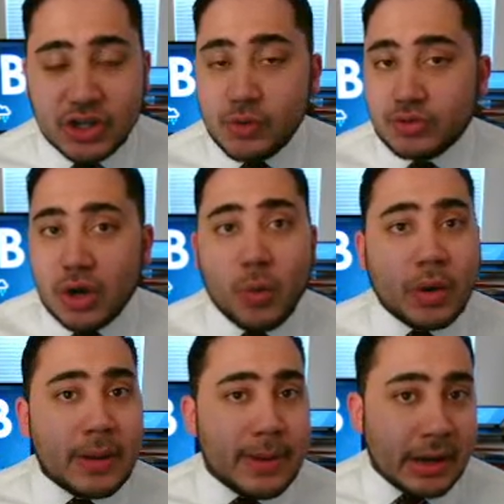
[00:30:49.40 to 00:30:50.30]
You don't
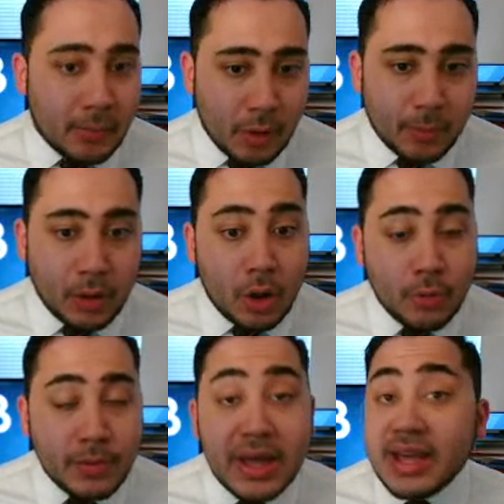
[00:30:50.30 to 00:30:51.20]
want to be in a mobile
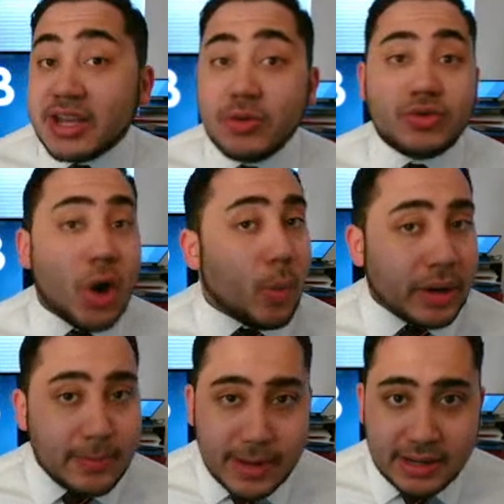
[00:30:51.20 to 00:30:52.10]
home. You don't
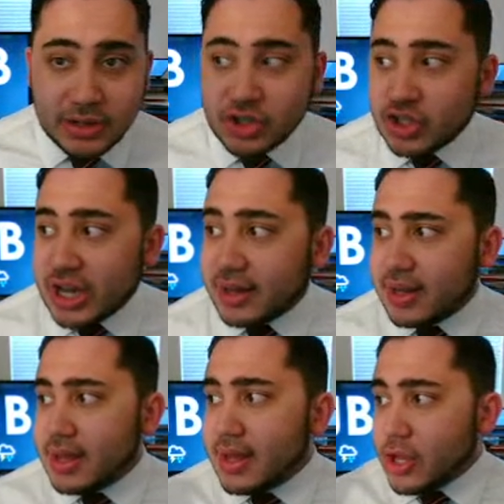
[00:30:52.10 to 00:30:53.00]
want to be in a shed.
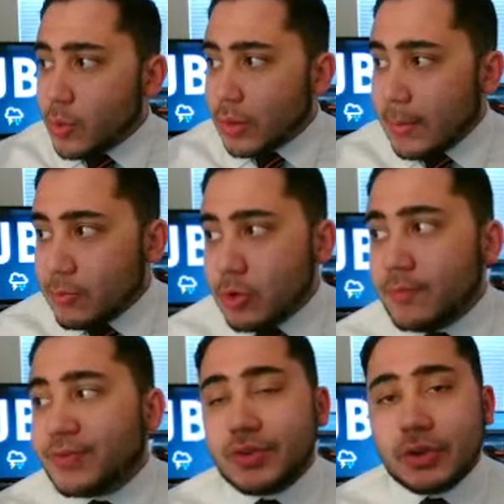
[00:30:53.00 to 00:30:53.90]
You want to
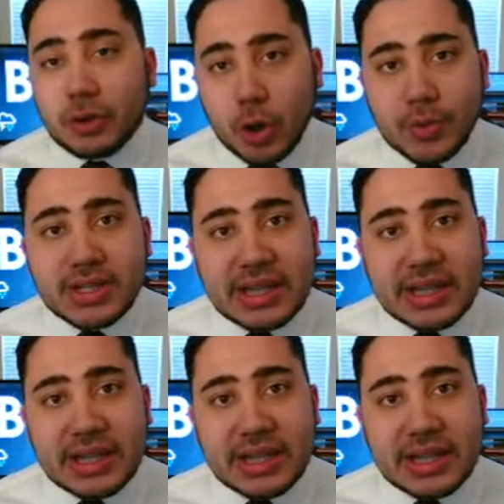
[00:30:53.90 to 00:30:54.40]
move to the lowest